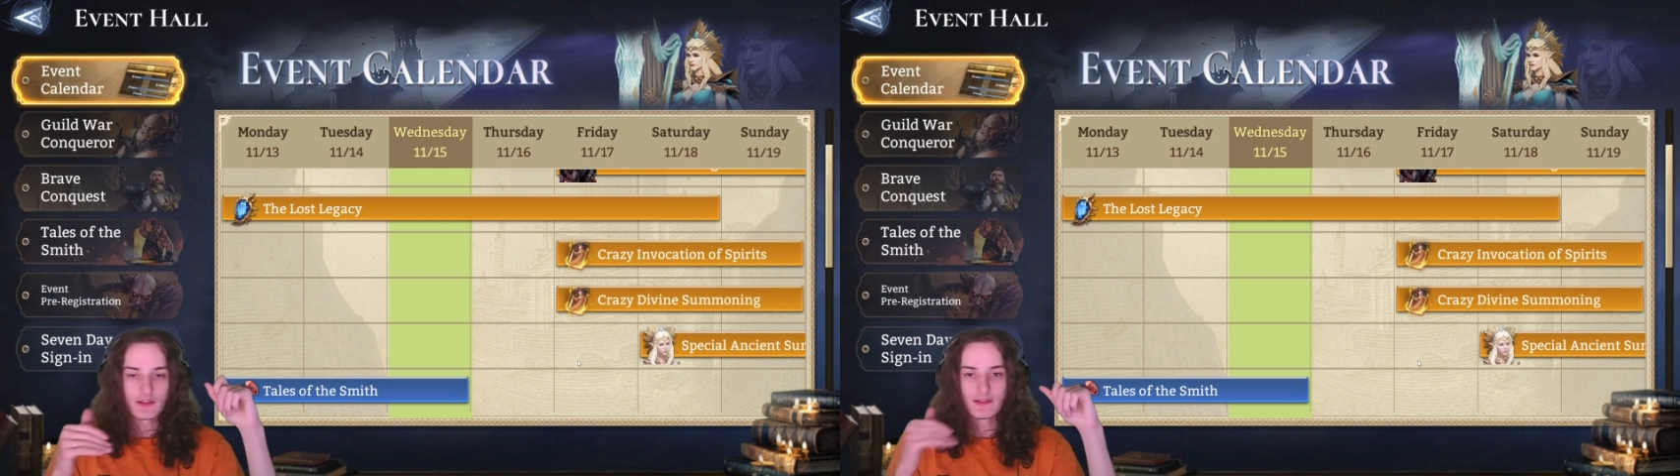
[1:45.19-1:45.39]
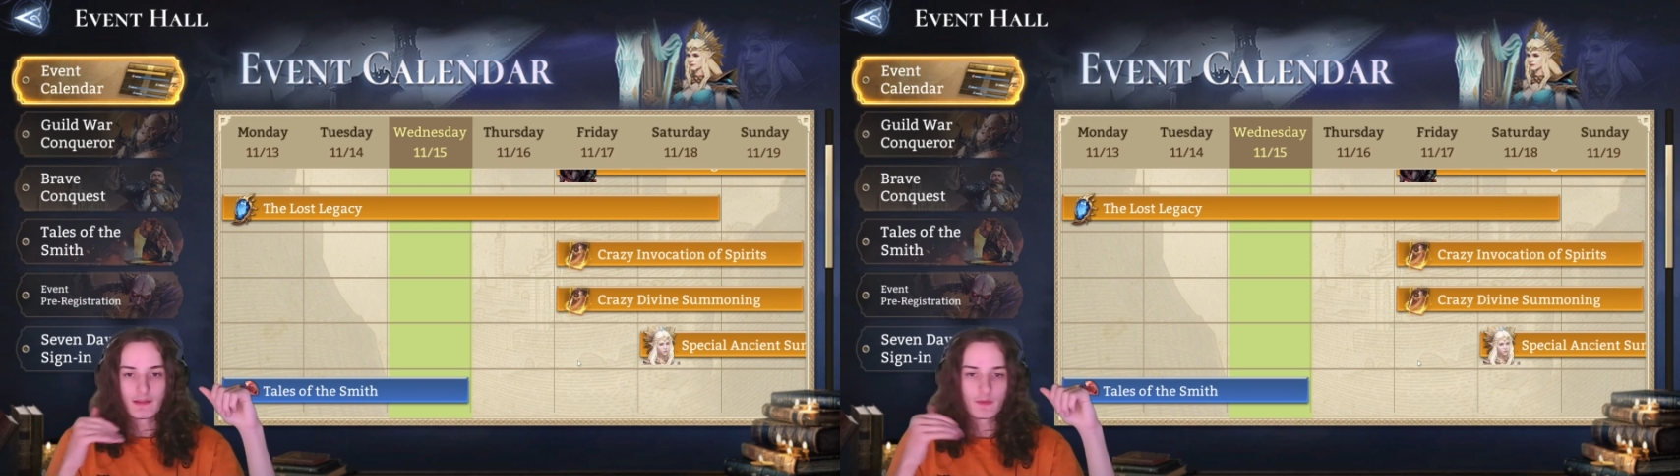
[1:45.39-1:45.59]

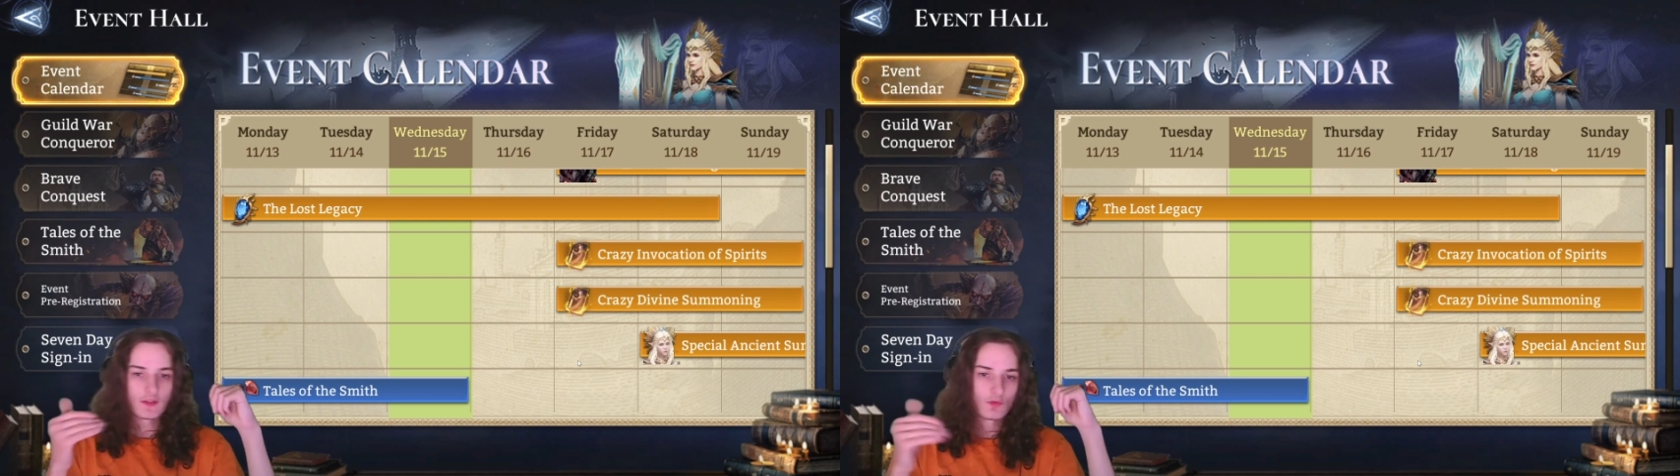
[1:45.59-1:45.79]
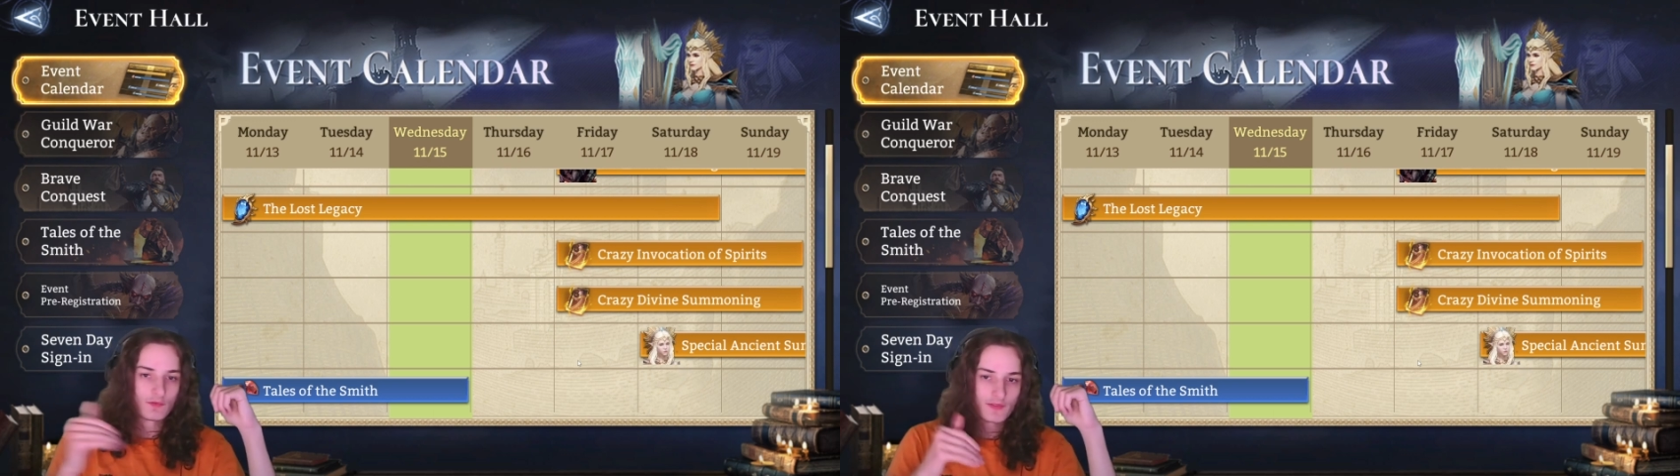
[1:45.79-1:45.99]
the
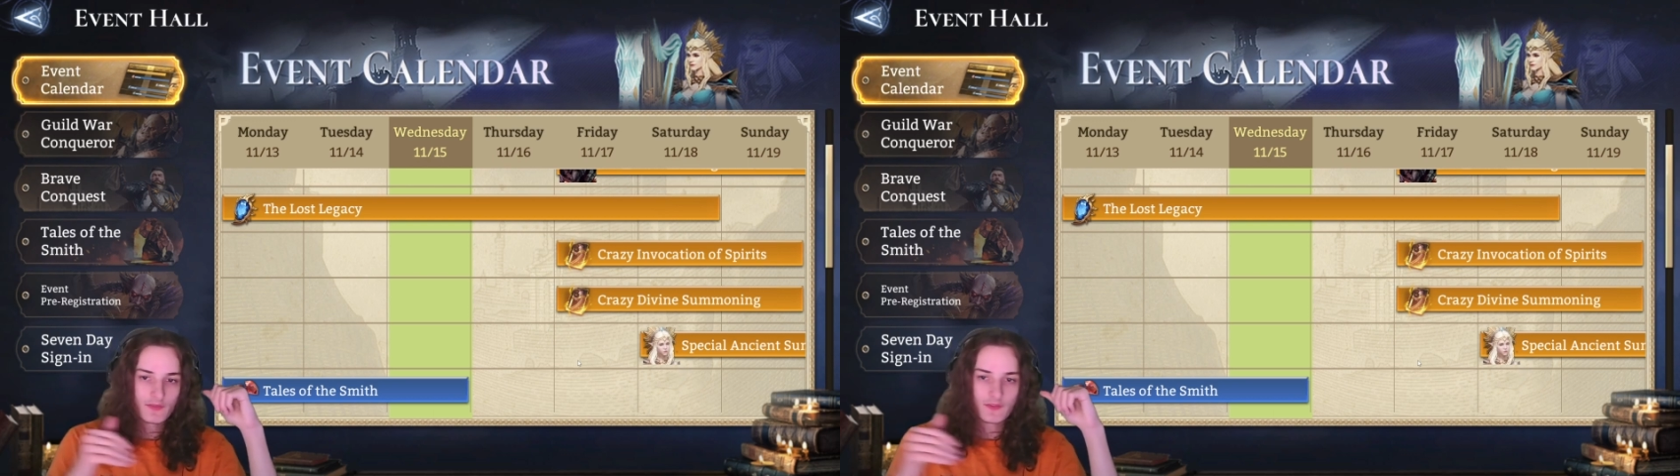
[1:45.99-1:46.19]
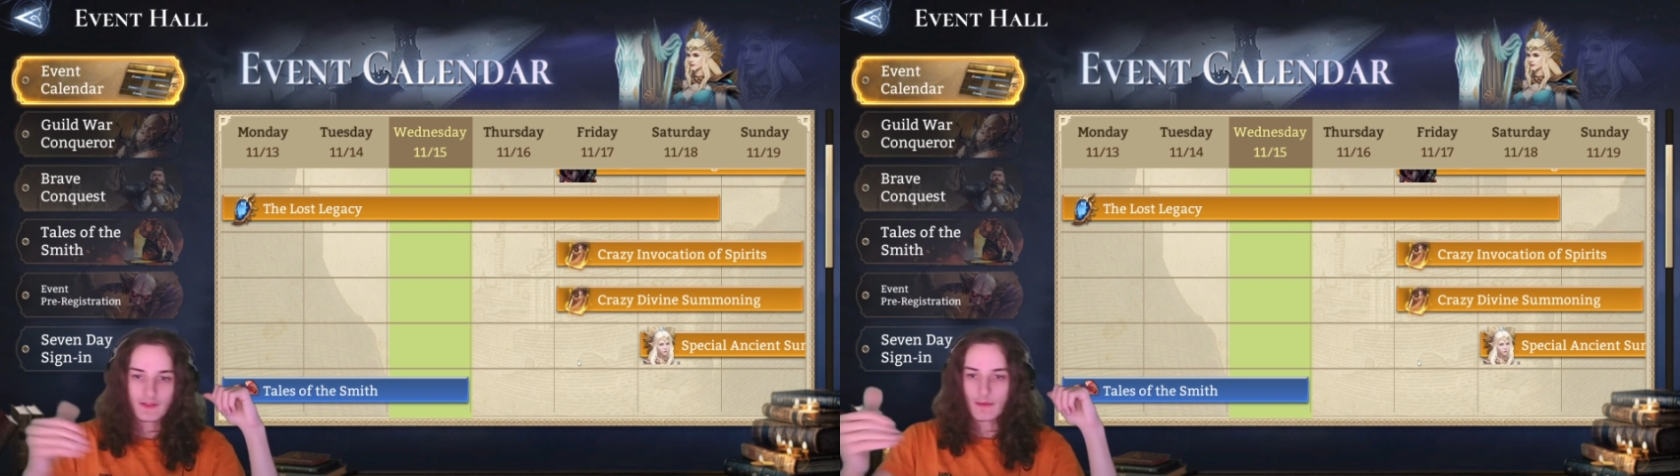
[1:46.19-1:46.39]
limited
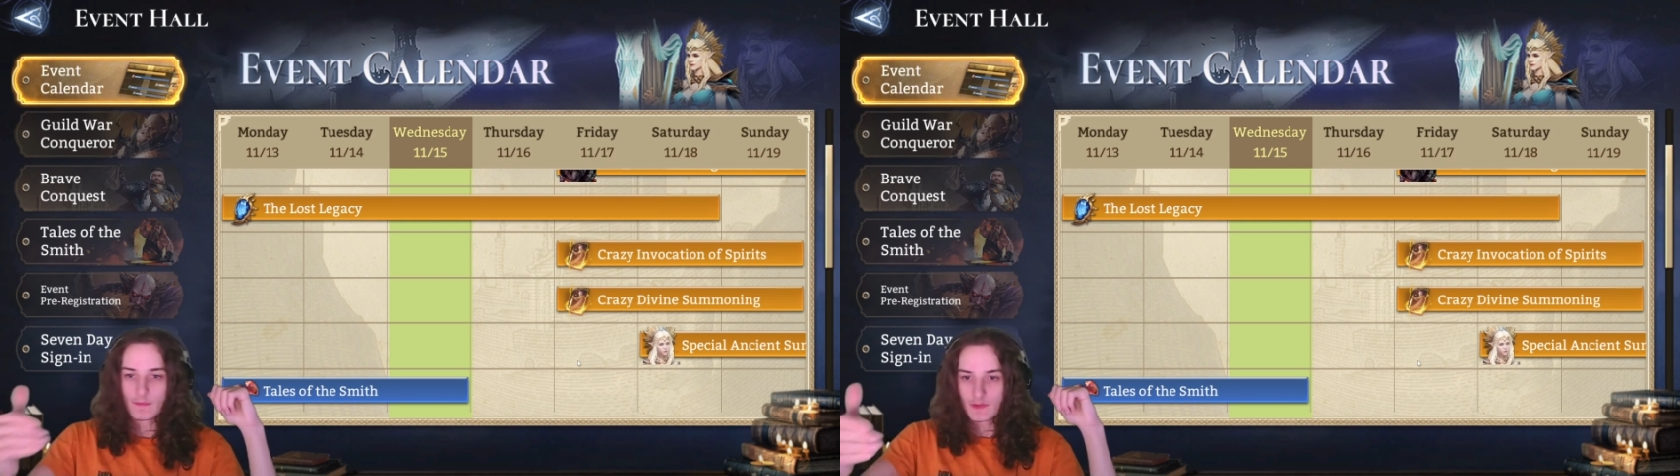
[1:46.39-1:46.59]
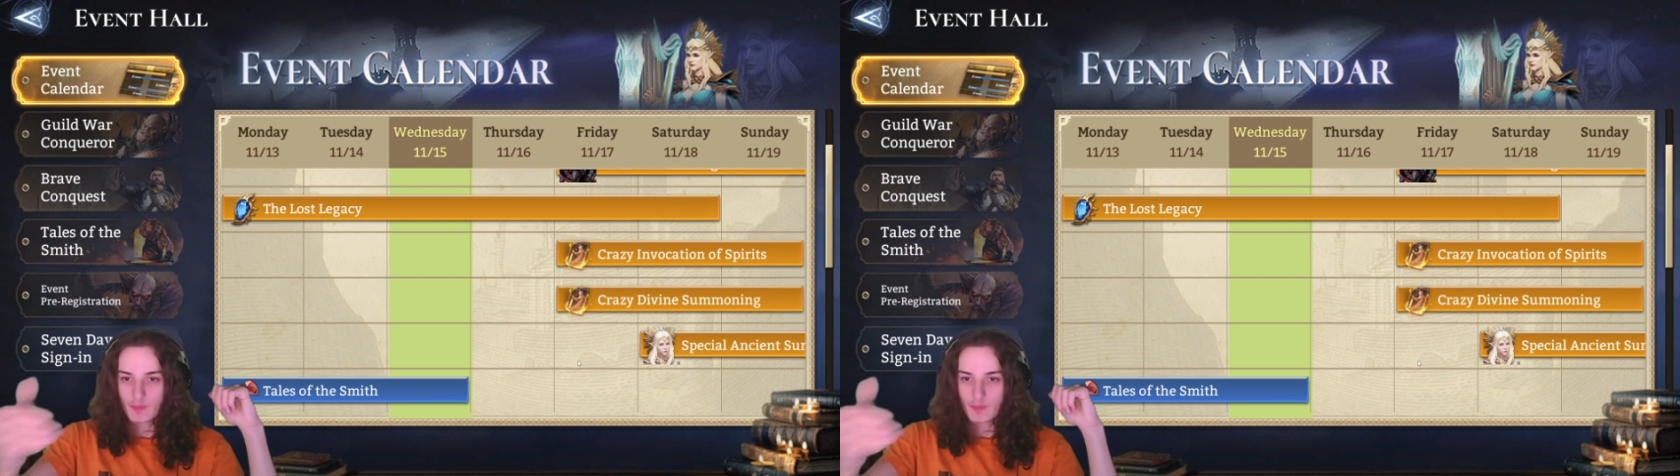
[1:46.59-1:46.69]
250 summons,